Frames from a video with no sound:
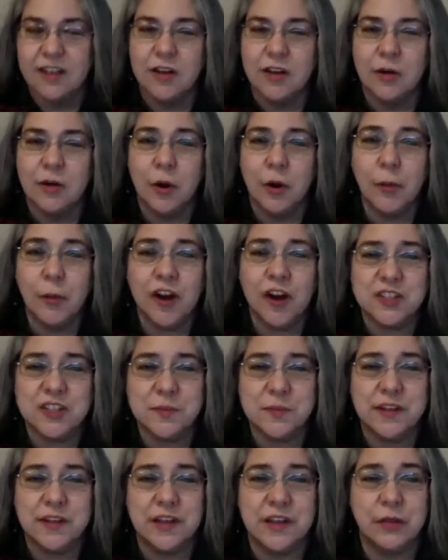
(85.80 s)

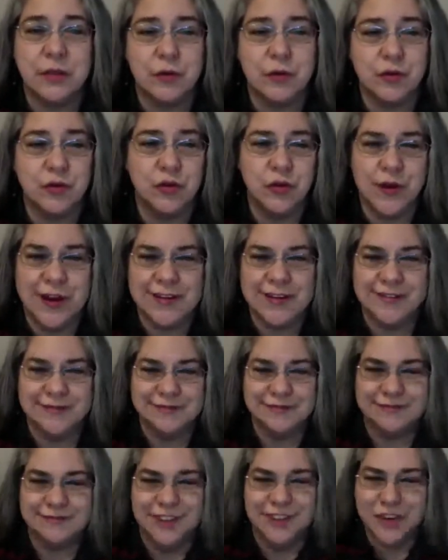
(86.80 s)
approximately third grade.
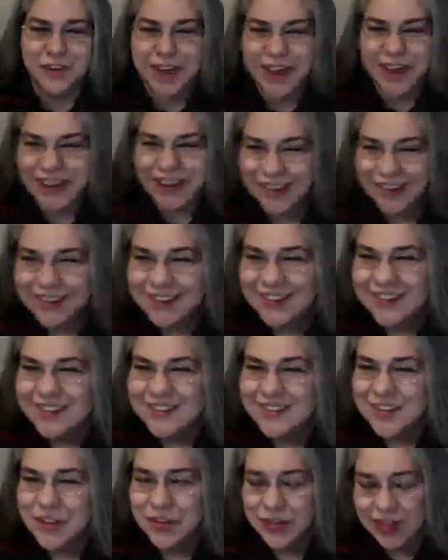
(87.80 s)
Okay,
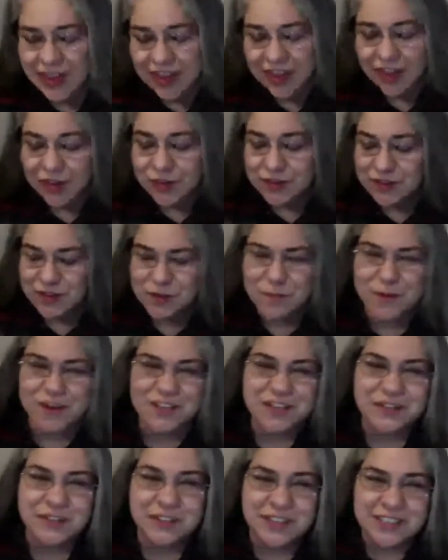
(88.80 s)
so thank you so
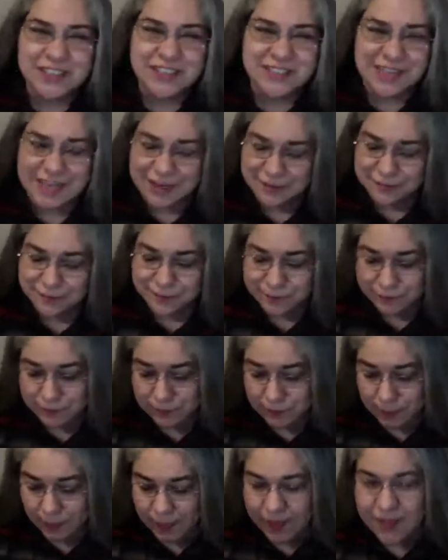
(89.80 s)
much for listening.
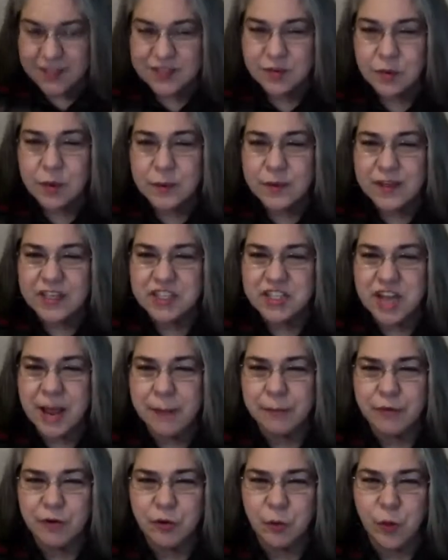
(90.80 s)
This will be
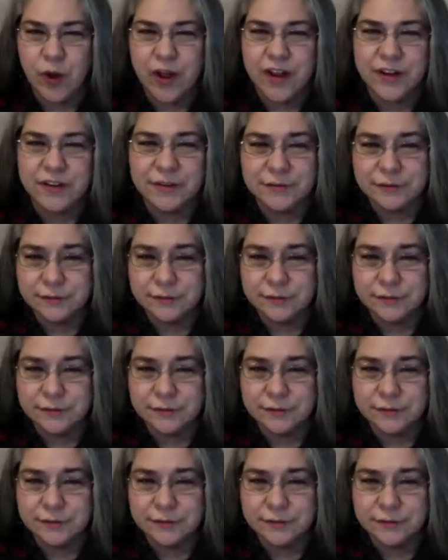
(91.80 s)
chapter 1.